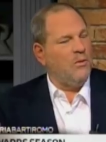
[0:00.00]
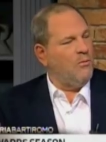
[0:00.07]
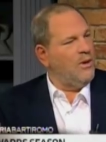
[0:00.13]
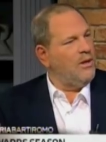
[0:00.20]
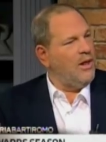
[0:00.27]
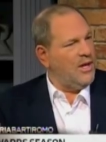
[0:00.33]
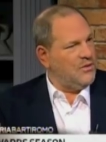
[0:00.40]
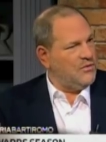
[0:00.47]
we
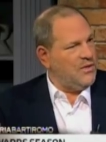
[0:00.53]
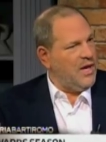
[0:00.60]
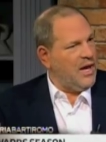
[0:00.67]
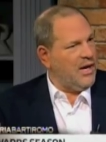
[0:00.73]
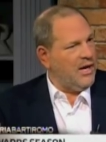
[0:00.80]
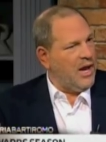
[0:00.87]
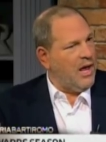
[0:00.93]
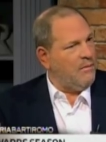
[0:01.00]
realized the
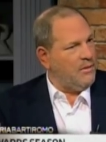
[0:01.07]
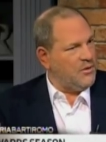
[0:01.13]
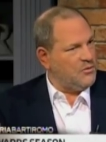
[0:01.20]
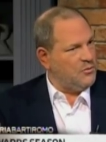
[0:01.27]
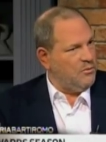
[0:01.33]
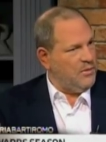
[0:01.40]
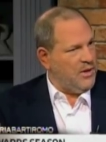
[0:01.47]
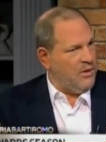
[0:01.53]

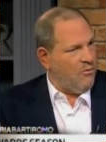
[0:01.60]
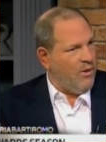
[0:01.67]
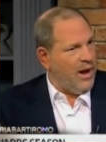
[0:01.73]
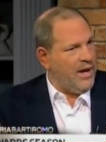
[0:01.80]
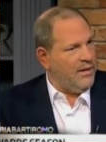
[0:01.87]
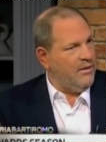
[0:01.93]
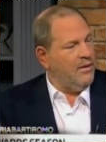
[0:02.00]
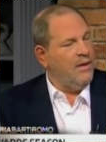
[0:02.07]
economics would be
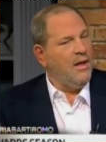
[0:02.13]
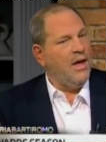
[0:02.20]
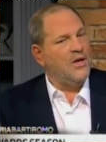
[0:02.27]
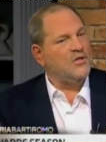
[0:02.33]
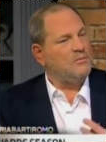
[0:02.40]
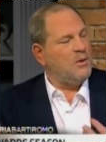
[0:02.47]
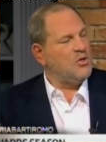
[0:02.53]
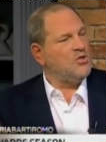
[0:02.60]
great,
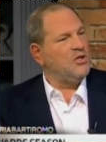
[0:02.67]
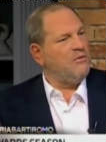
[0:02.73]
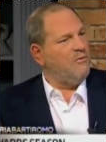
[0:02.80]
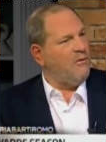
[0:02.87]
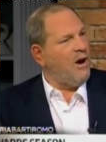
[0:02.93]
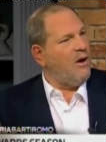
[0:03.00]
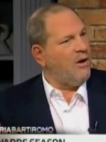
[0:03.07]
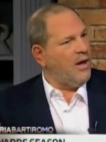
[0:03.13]
especially
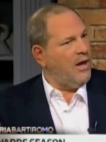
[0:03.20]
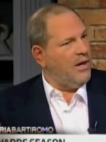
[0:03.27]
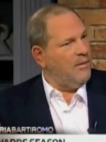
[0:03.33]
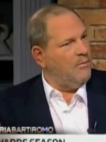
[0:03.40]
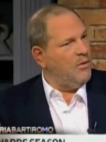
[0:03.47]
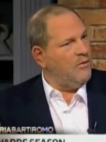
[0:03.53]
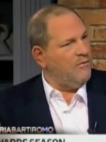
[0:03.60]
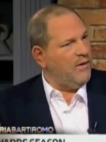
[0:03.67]
for our kind
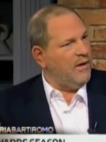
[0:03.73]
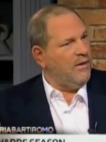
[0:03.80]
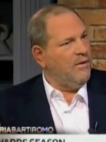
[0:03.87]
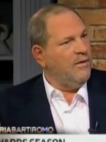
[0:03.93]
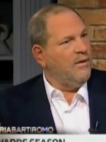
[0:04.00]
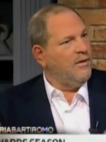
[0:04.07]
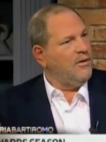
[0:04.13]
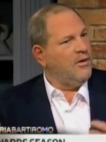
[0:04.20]
of movie.
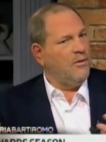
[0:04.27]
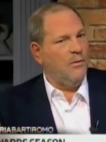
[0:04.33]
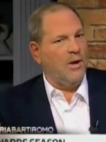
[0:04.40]
When